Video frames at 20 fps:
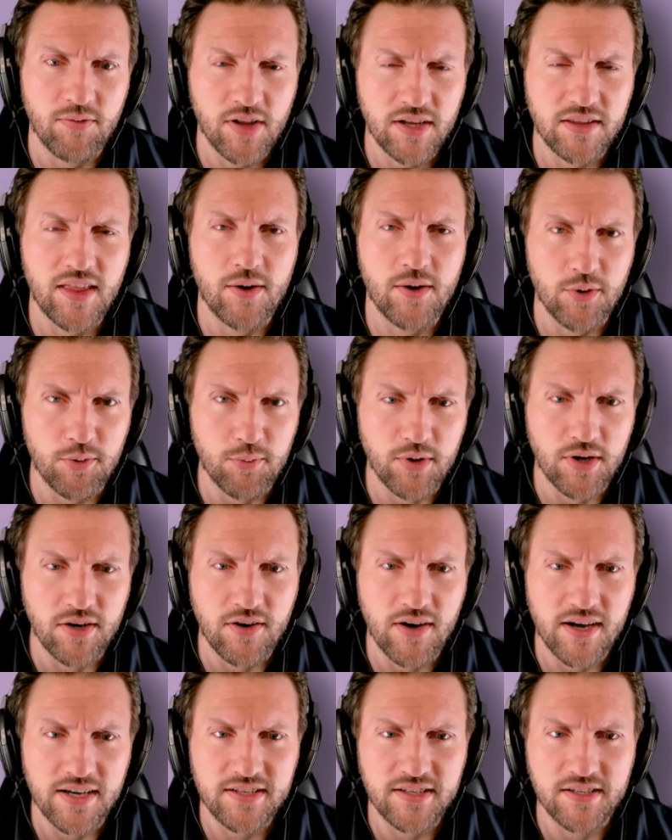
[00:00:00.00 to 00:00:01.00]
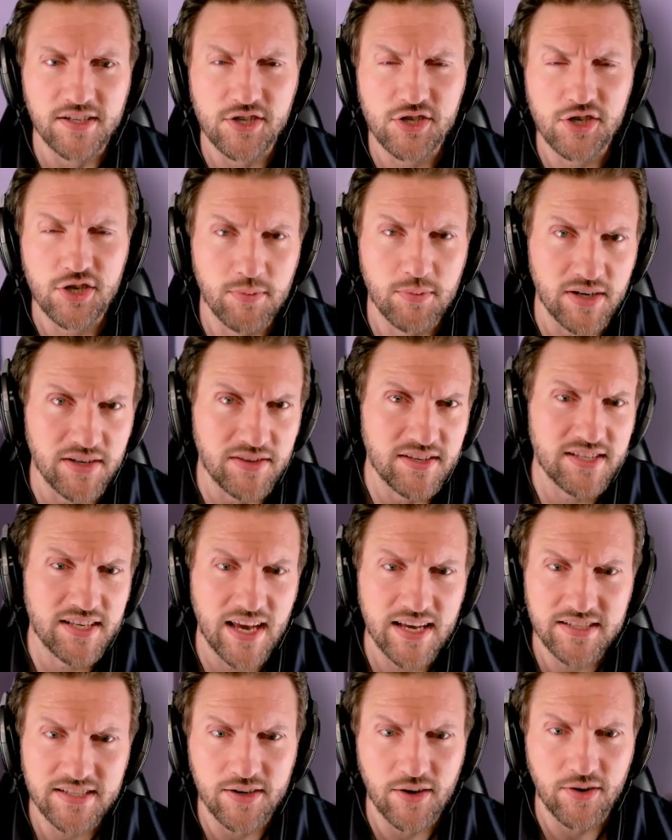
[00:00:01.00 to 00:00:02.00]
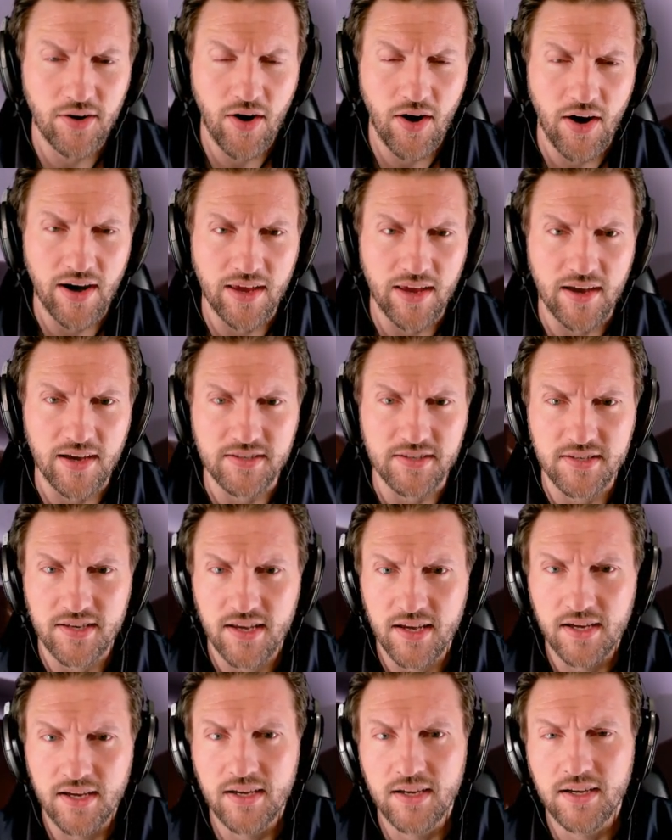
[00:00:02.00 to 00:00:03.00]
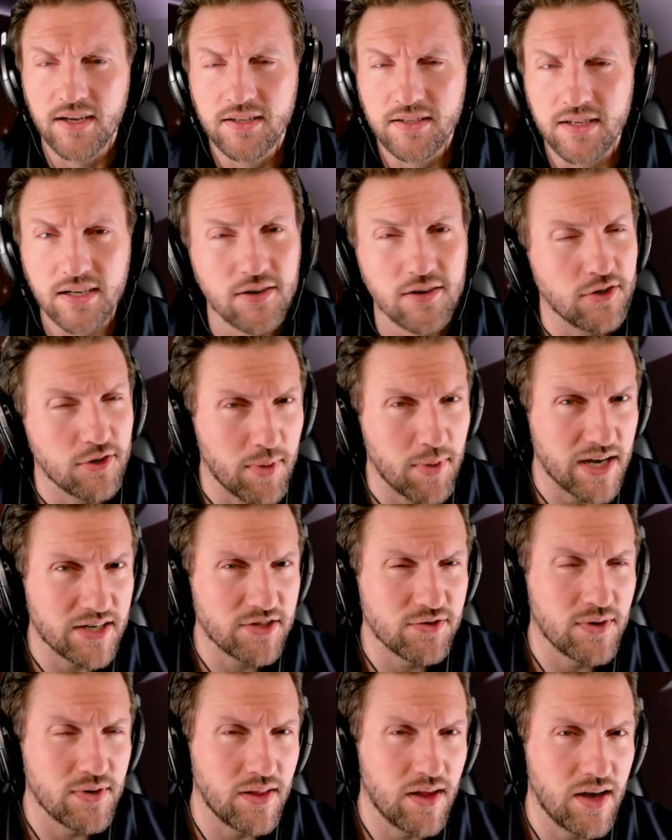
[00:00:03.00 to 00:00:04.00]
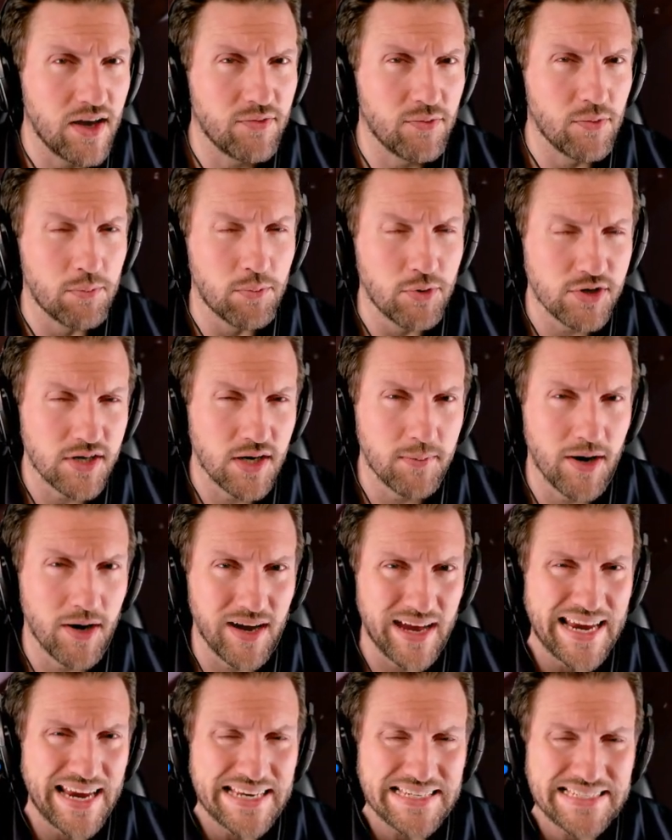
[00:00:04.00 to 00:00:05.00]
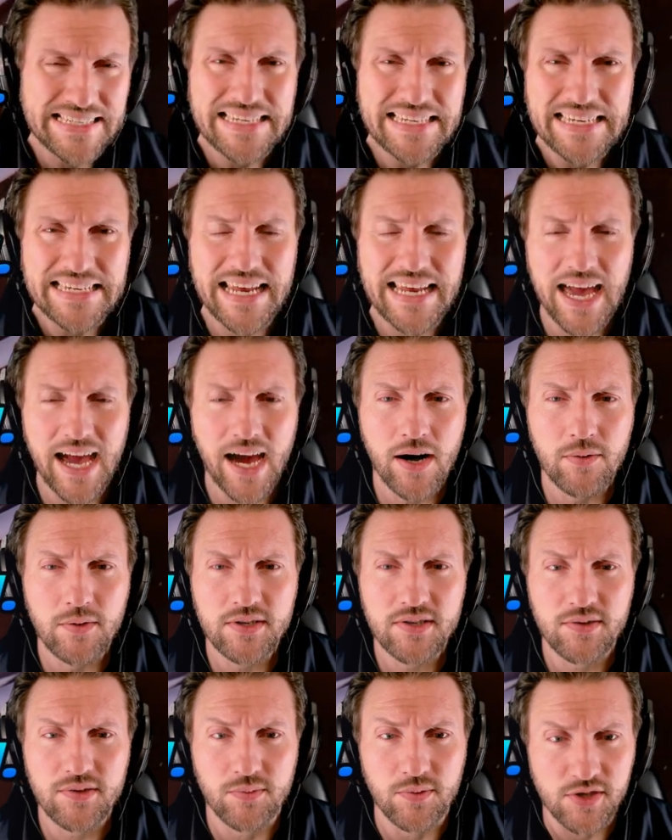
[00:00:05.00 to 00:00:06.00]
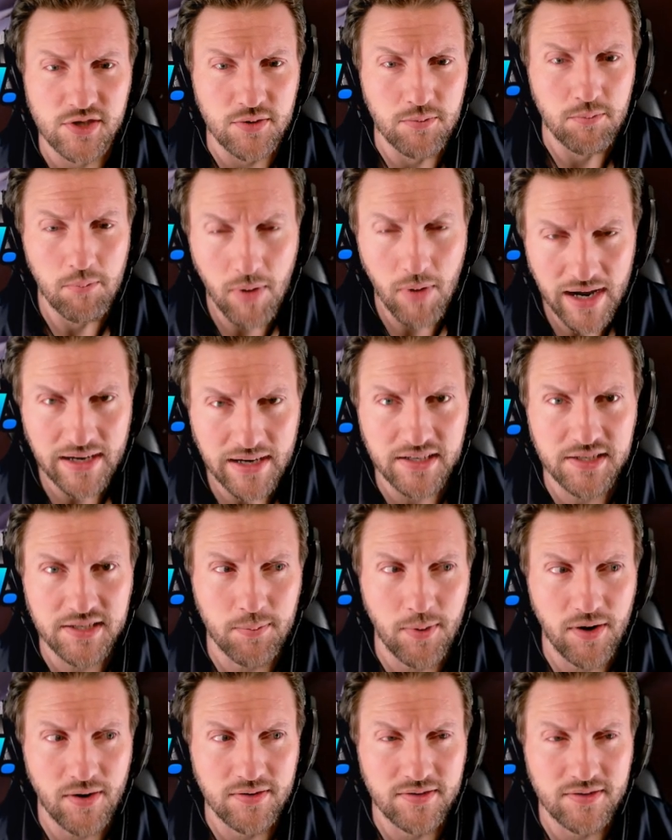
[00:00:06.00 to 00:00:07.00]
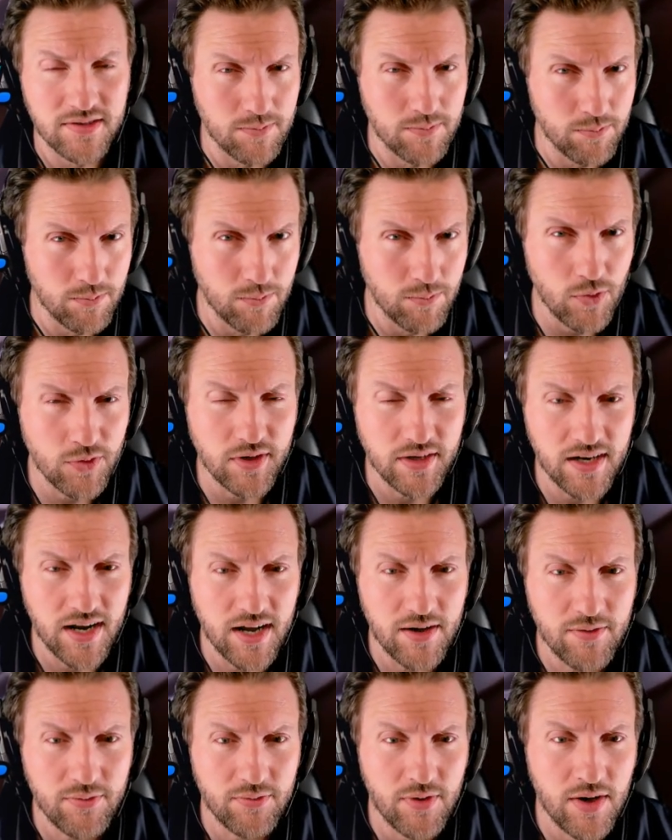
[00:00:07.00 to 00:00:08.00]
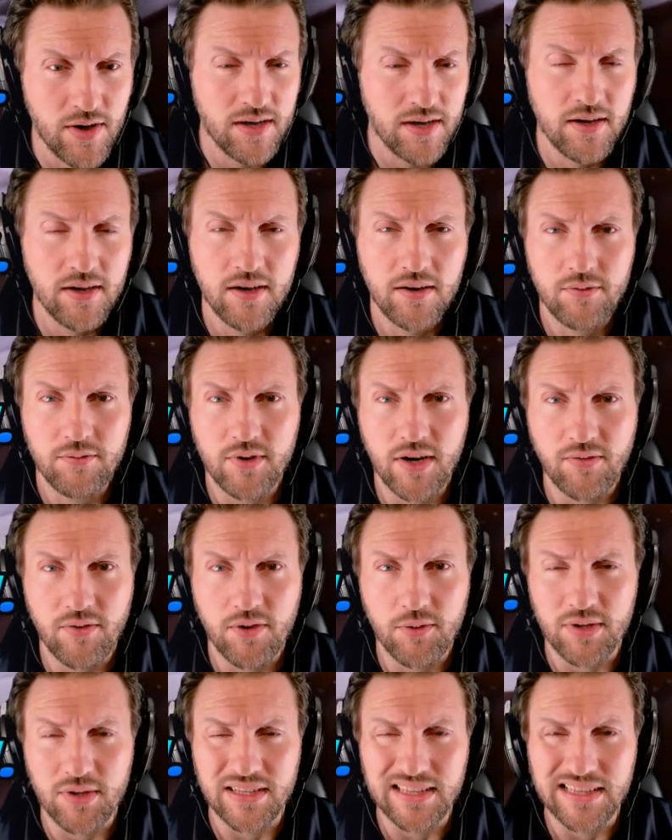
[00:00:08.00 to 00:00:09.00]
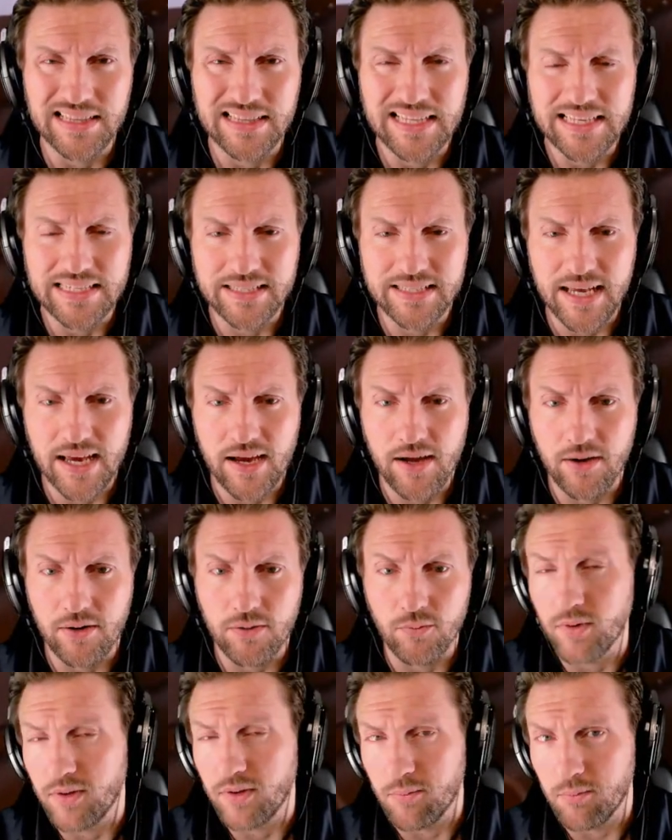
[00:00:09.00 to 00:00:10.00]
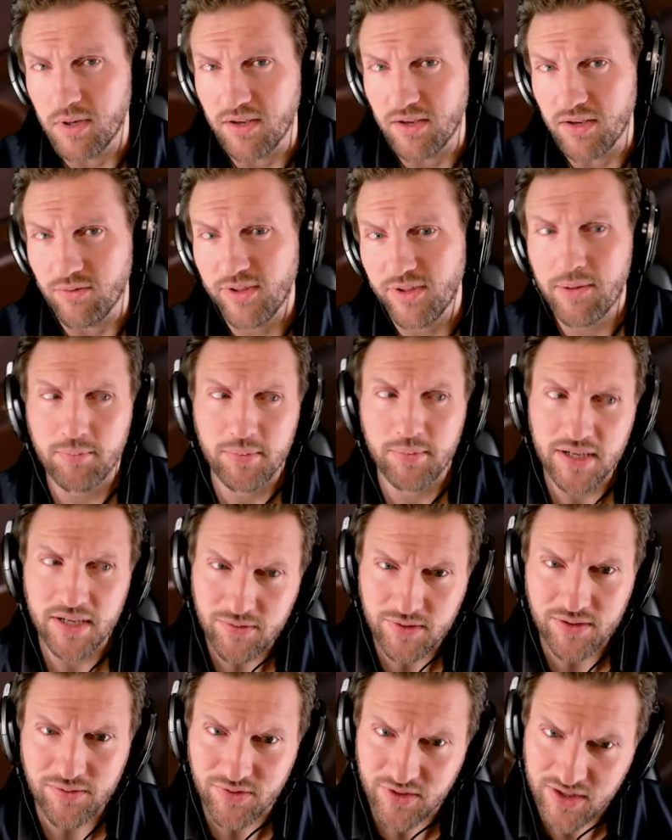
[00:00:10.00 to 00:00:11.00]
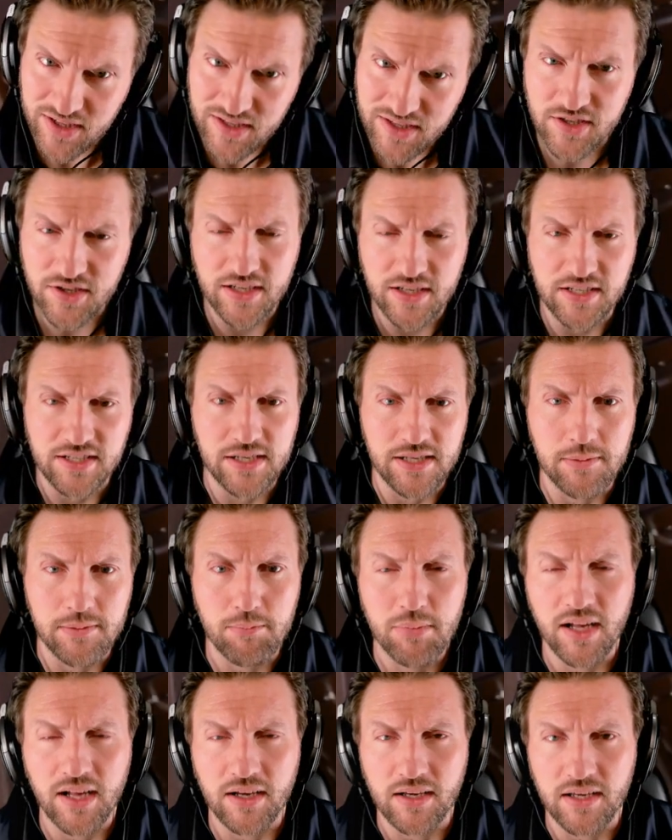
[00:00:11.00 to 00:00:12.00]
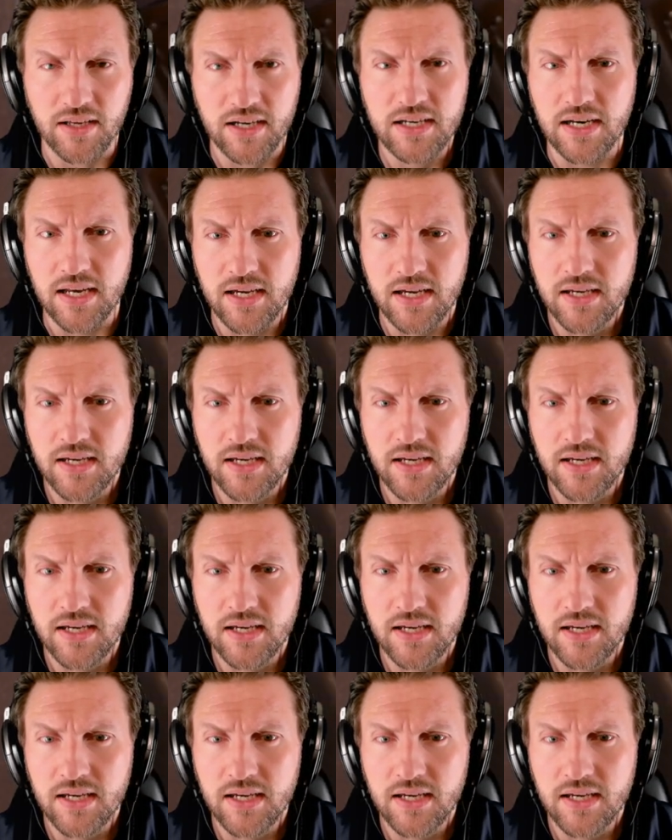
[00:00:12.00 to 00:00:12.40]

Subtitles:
I feel like that would have been a nice addition, but in this case, no carry case. Take note of the battery life. We're pushing about 18 hours, which in my experience is more than enough. I've never been let down with it being flat, but even if it is, you can easily plug it in.